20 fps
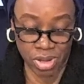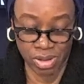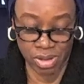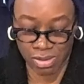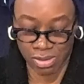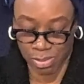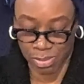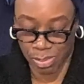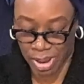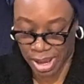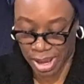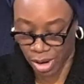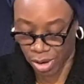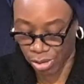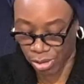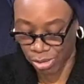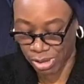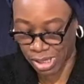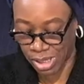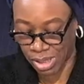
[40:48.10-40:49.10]

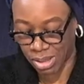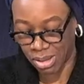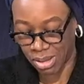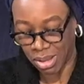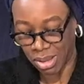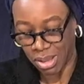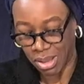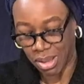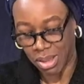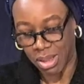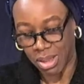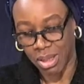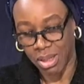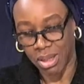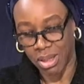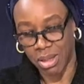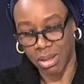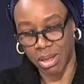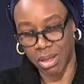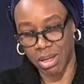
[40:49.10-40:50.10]
inspiring
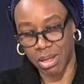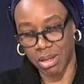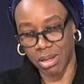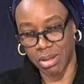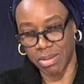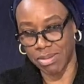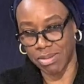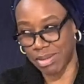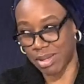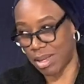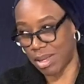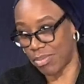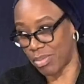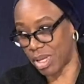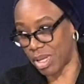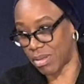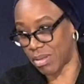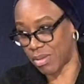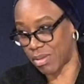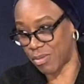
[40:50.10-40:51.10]

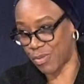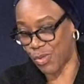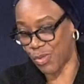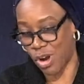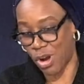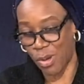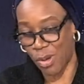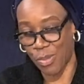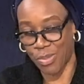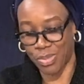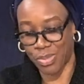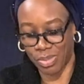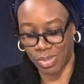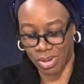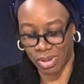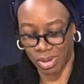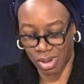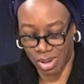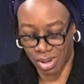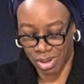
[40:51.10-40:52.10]
statements
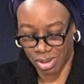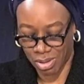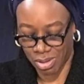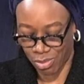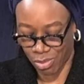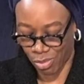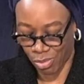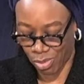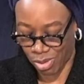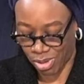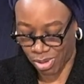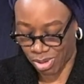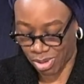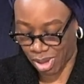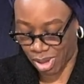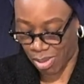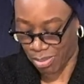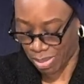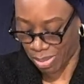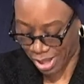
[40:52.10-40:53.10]
from
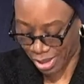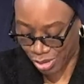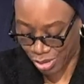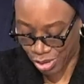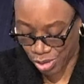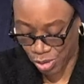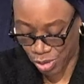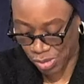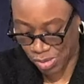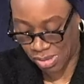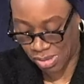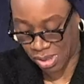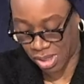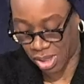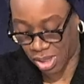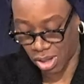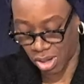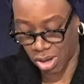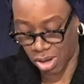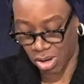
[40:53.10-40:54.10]
ambassadors
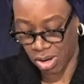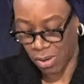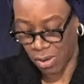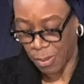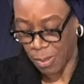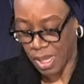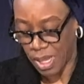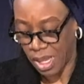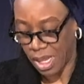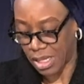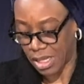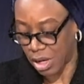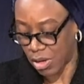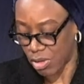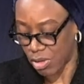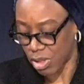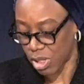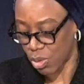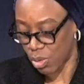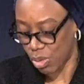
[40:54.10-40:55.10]
here, and I
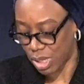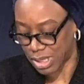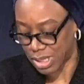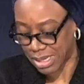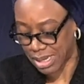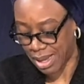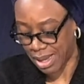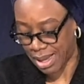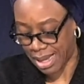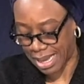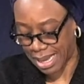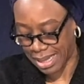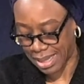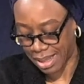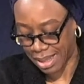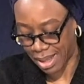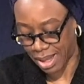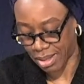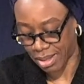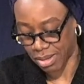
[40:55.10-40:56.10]
really want to
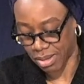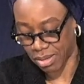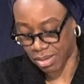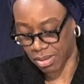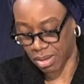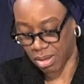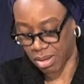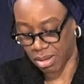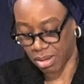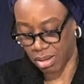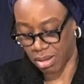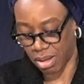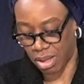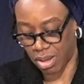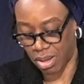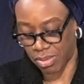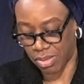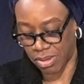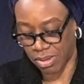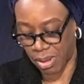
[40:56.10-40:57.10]
highlight the